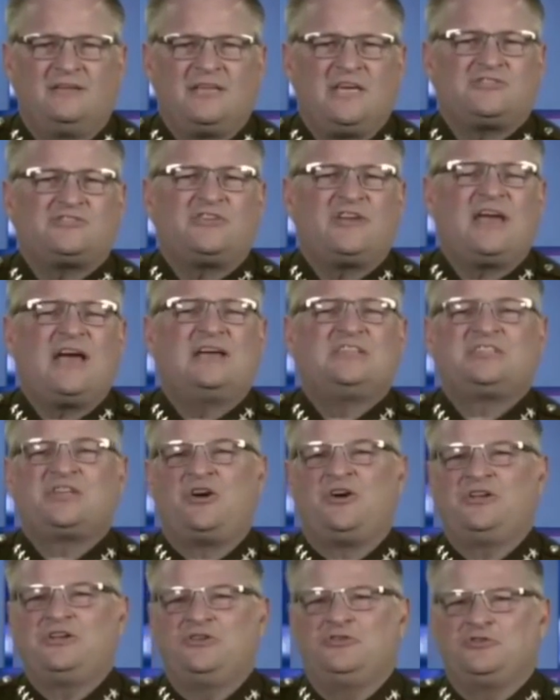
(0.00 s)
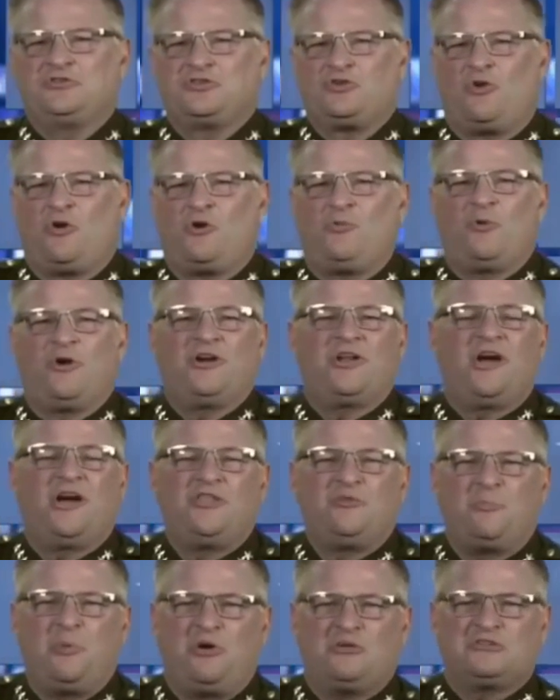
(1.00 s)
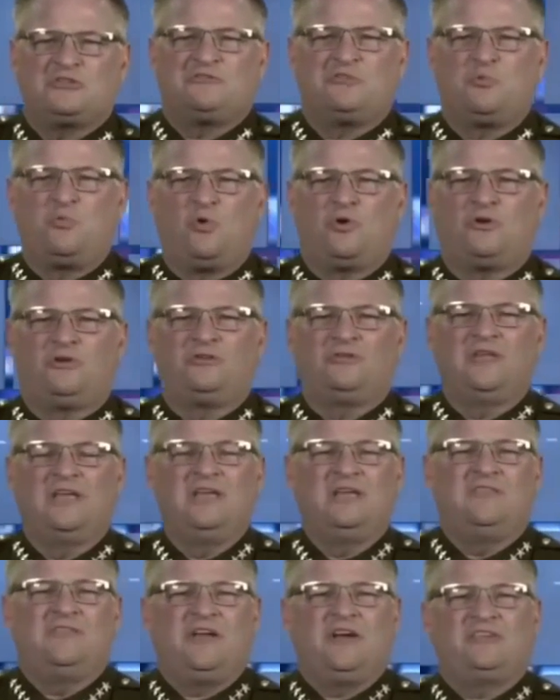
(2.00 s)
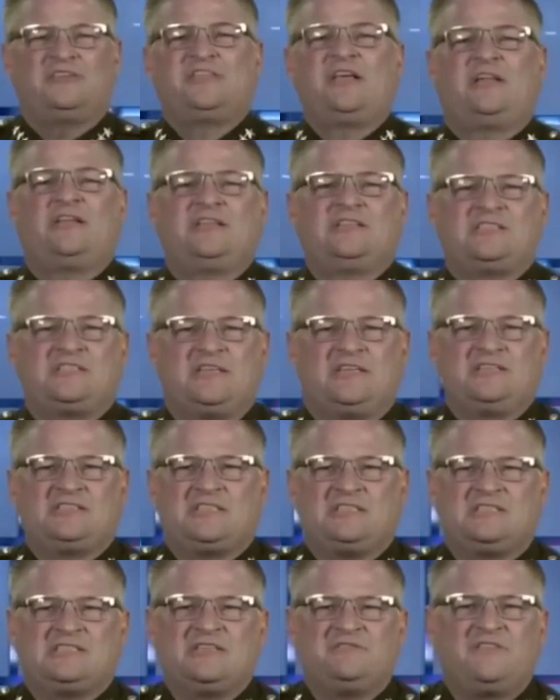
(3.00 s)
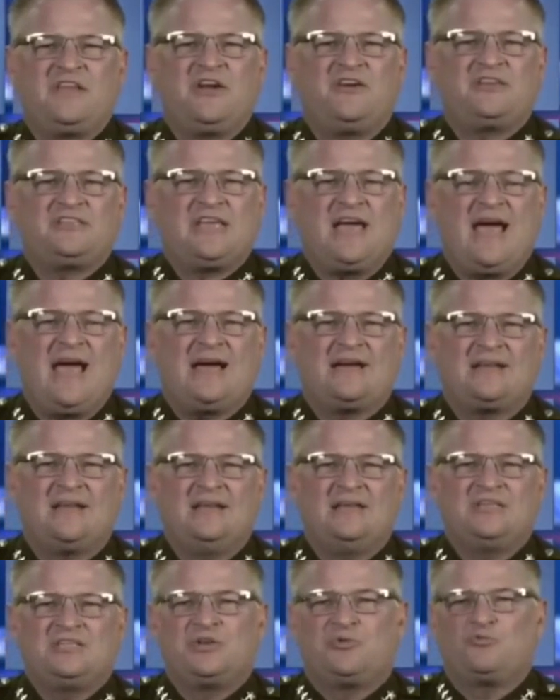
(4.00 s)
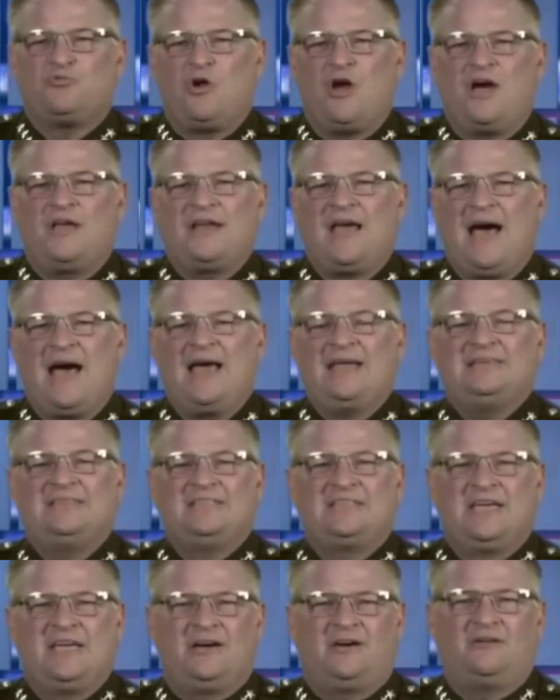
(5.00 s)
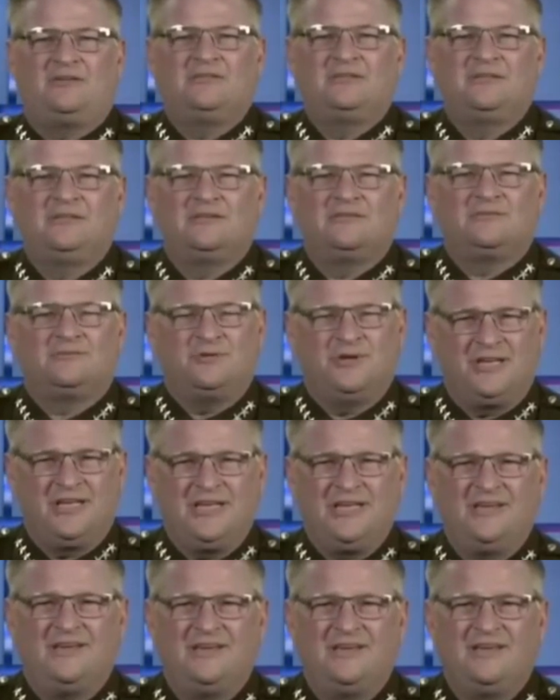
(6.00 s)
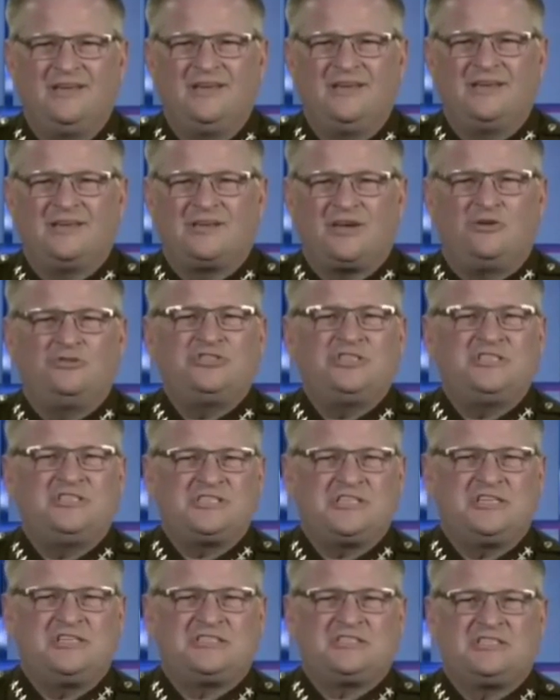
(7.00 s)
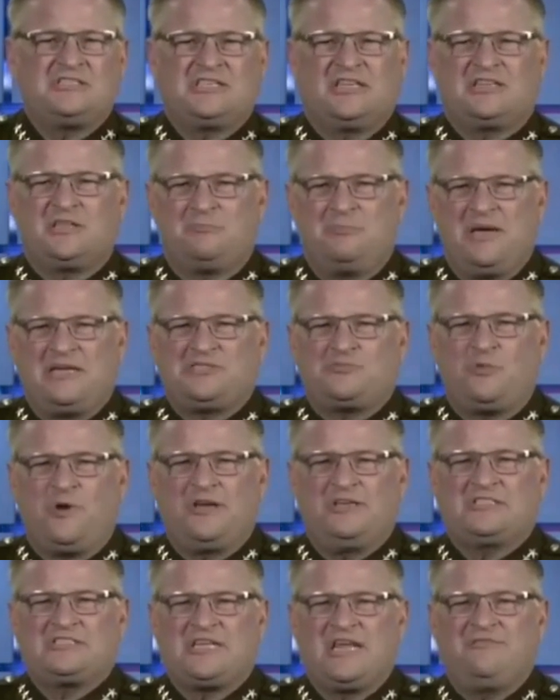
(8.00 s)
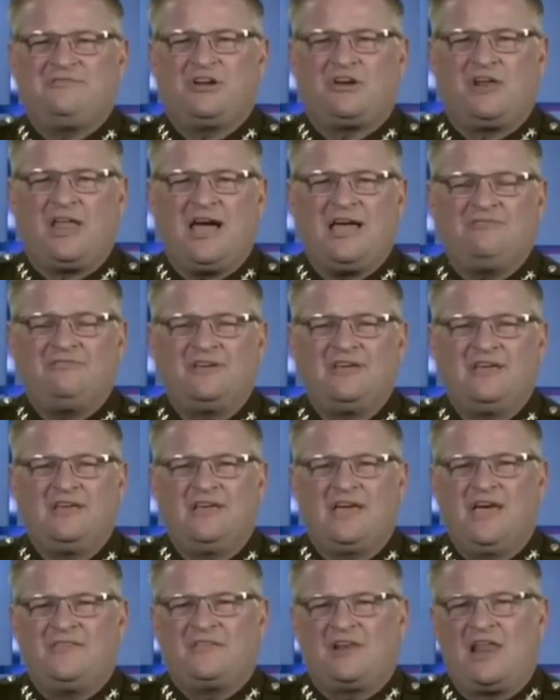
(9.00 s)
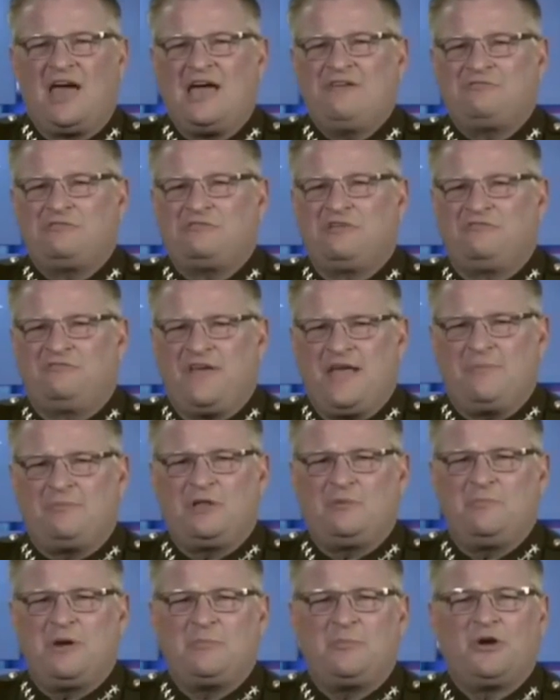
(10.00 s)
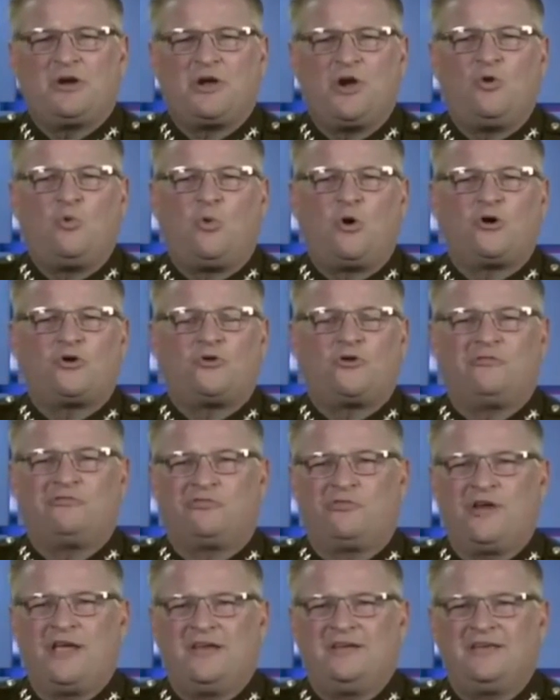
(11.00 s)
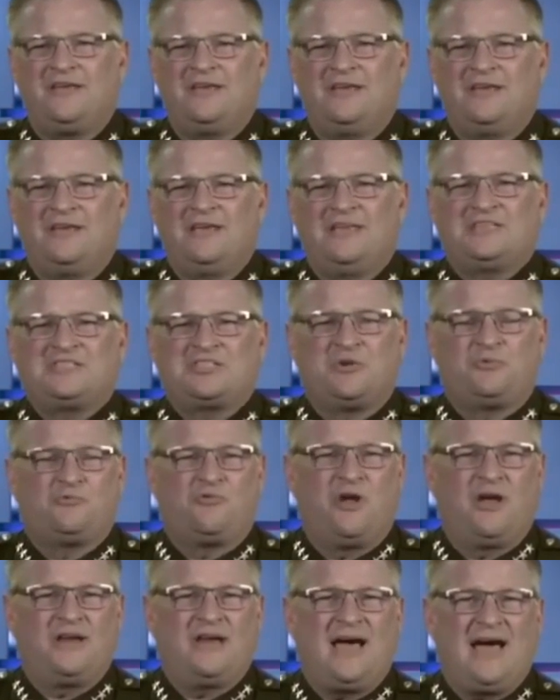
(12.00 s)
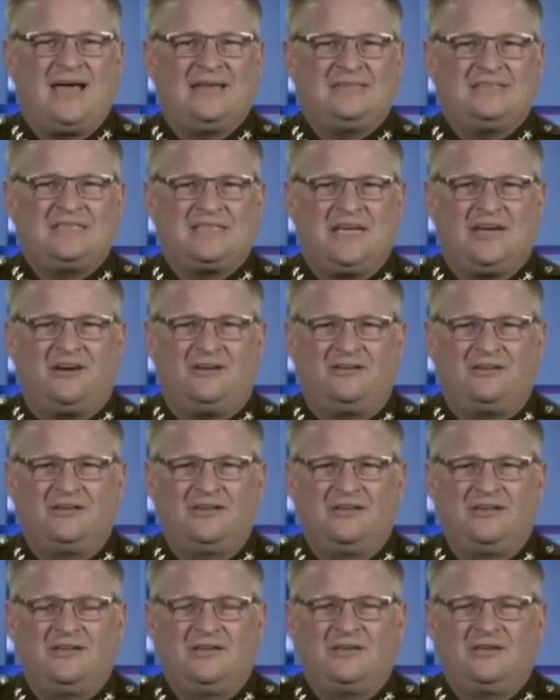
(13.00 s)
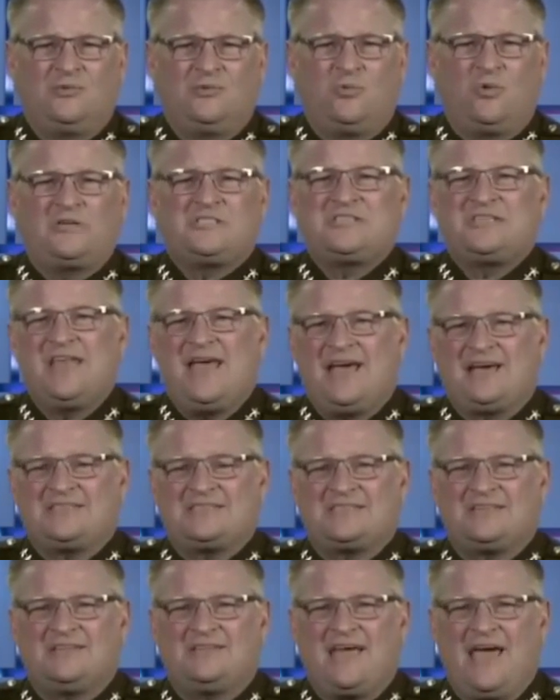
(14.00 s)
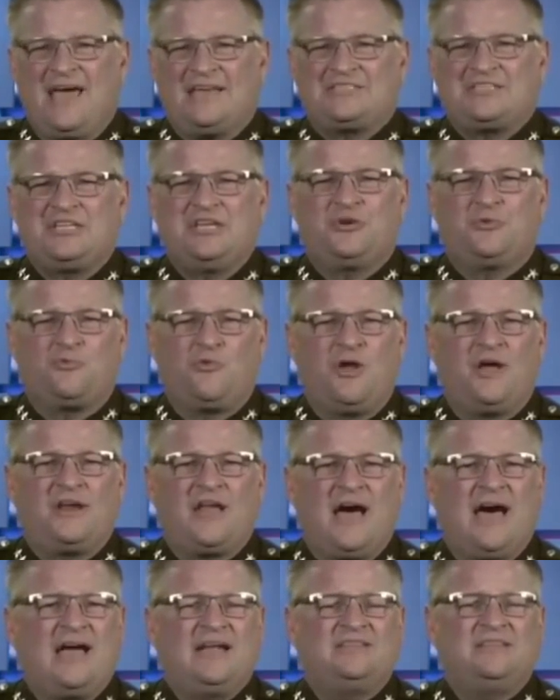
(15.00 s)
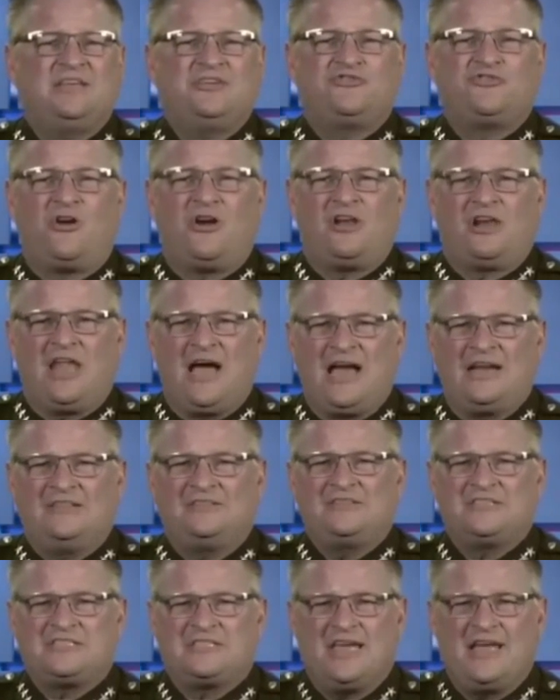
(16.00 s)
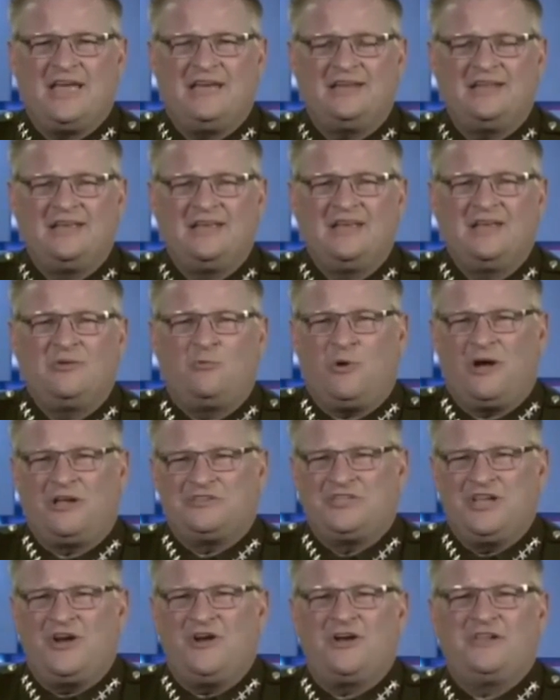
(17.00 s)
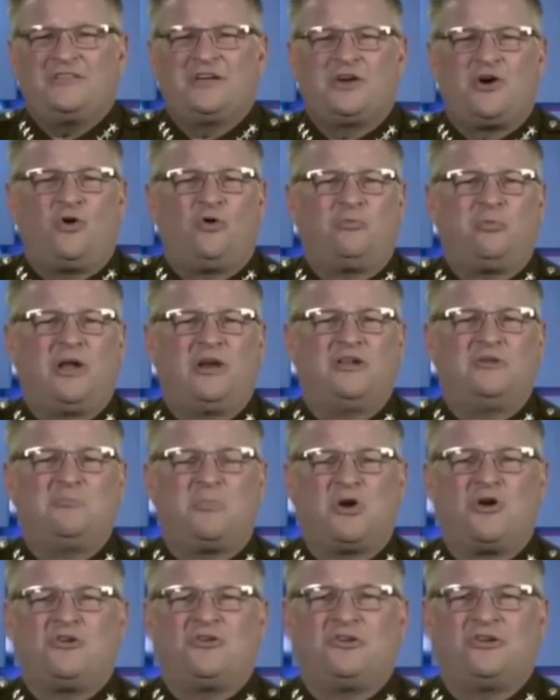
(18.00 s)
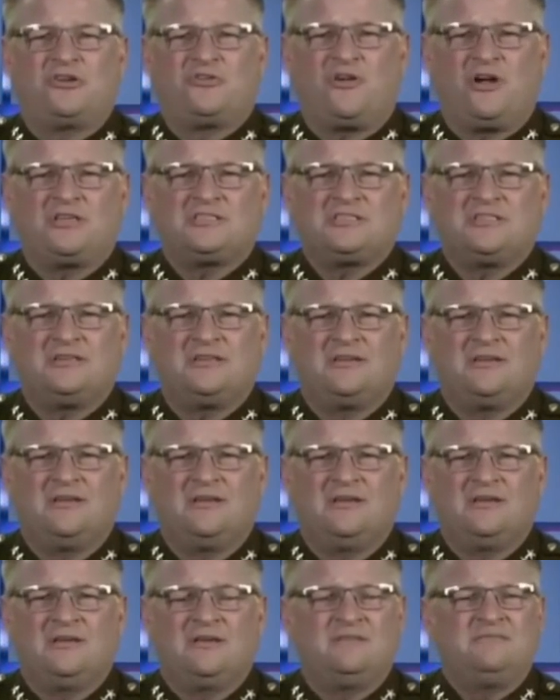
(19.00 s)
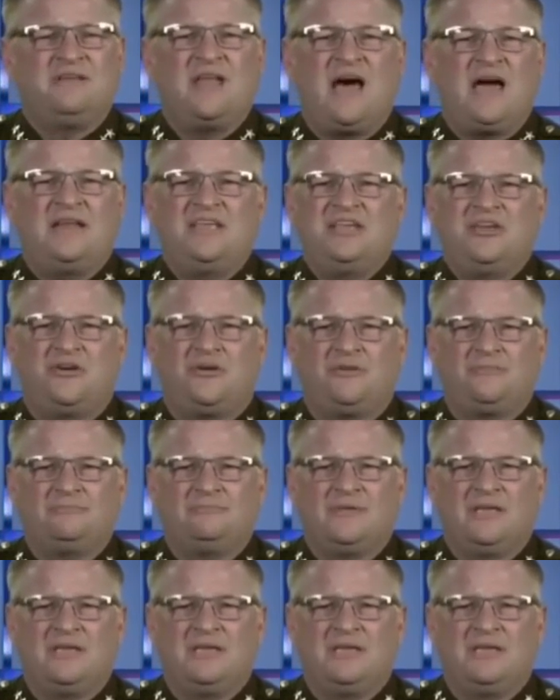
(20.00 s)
Yesterday, I saw a news story where in other parts of the world, they are telling citizens if they are attacked to run, hide, and tell. Really? Coaching citizens that the best way to save their life and the life of a family member, coworker, or friend is to run, hide, and tell? What's next? Ask you to run, hide, and then draw a line in the sand while daring the cold-blooded murderer to cross it? Not here.